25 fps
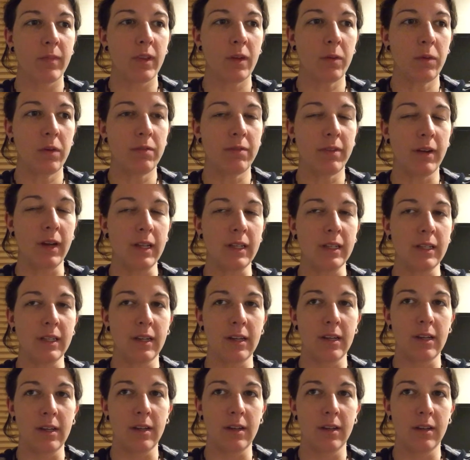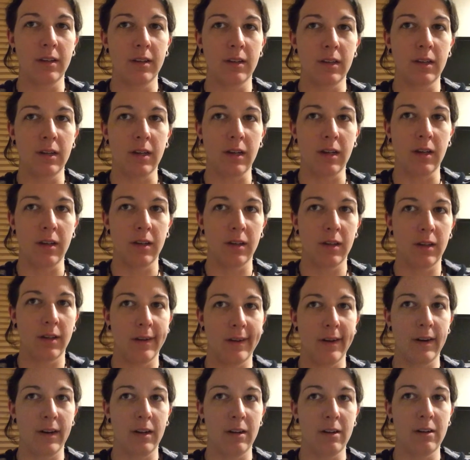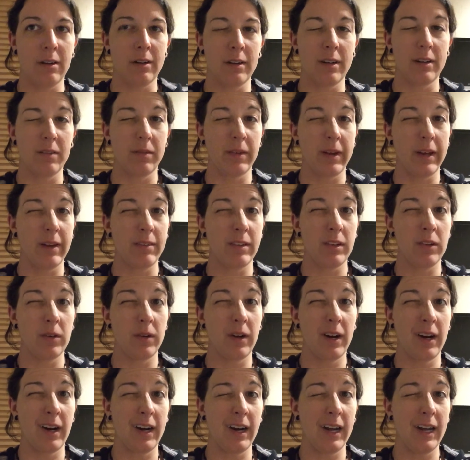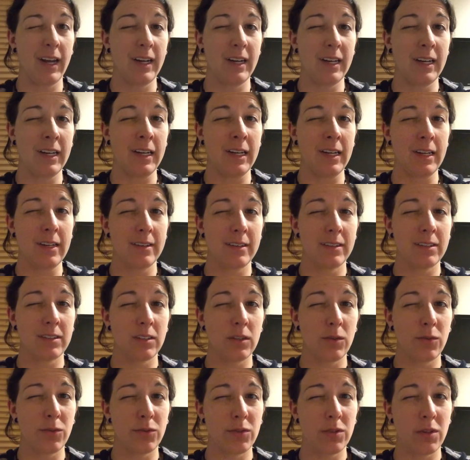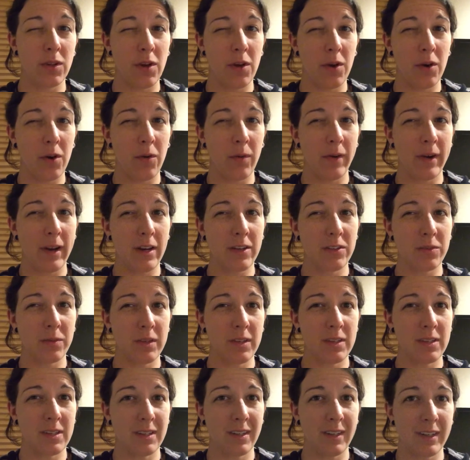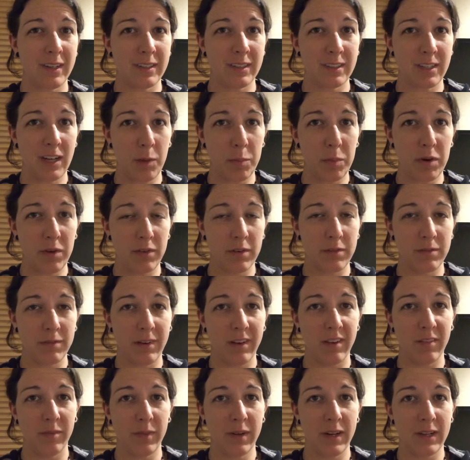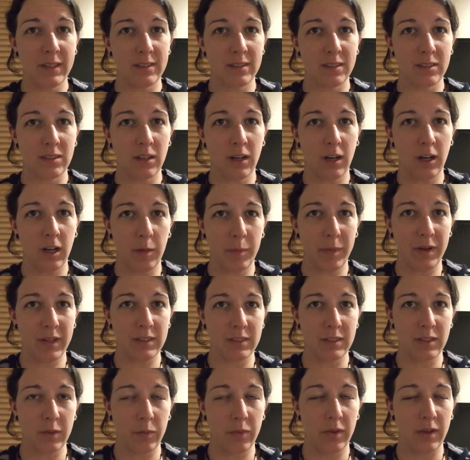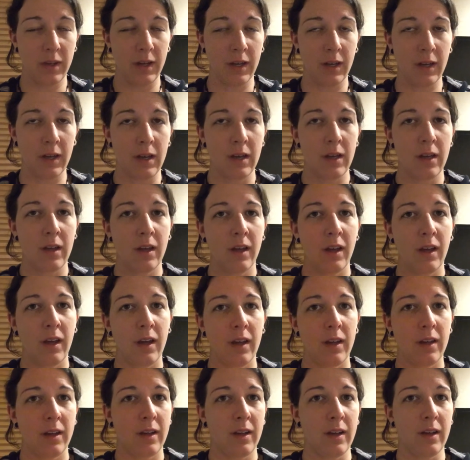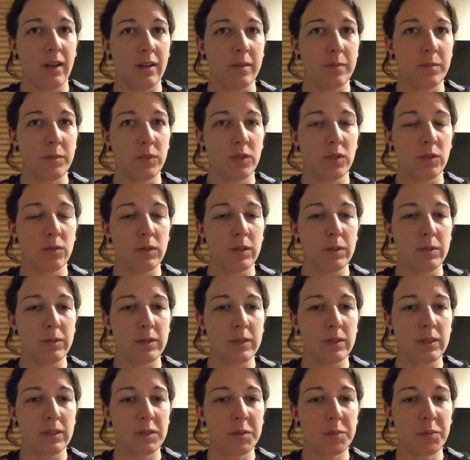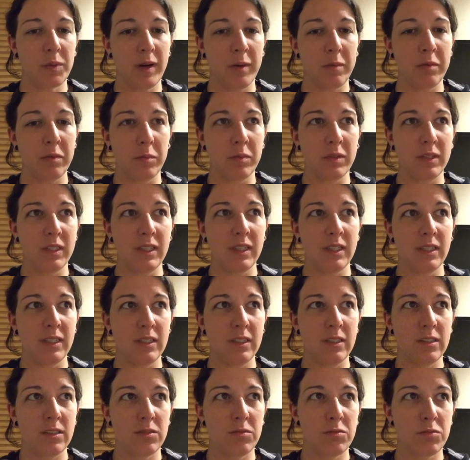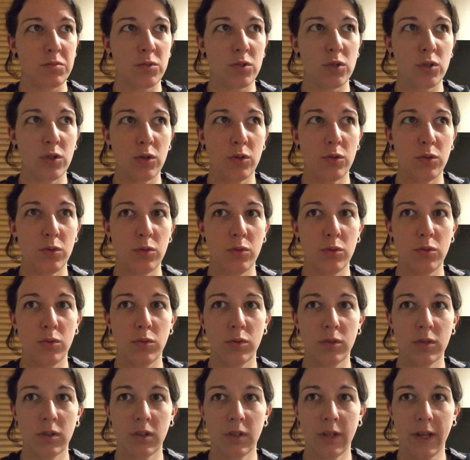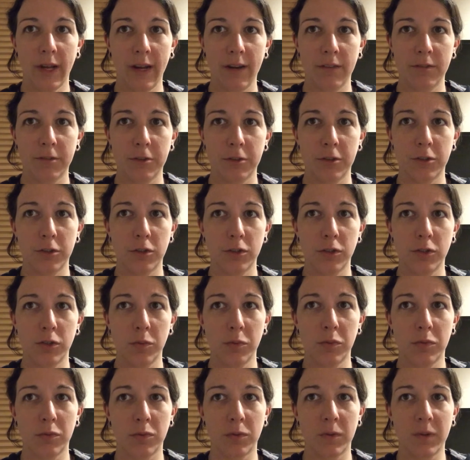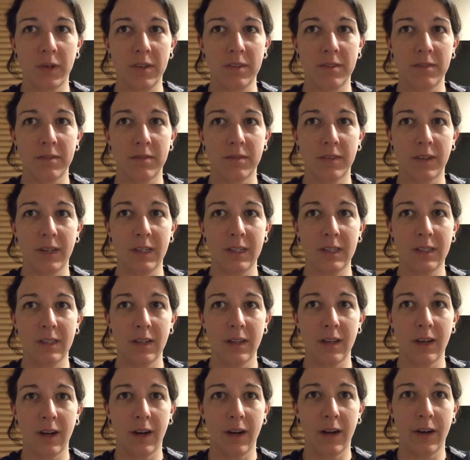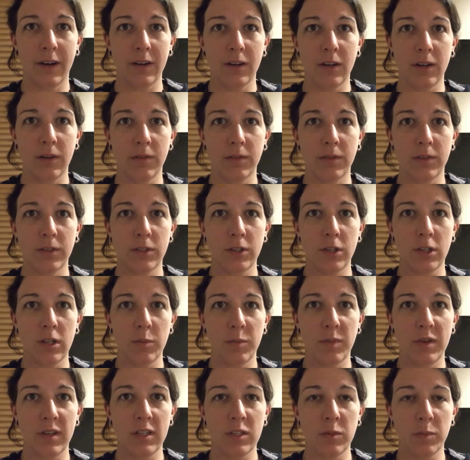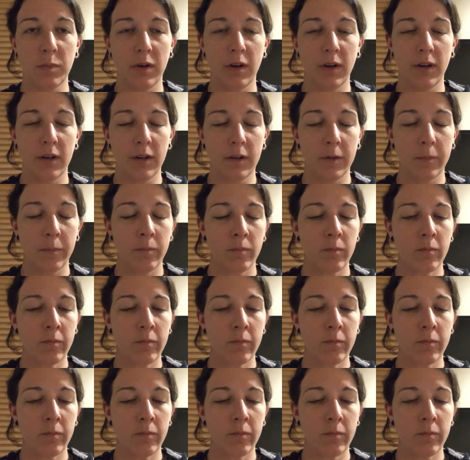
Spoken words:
we finally got here and we have a new guide and he is so slow and he just wants to like stop every 5 minutes and talk about something. So it was probably a little after 2 before we finally got over to the Peace Park.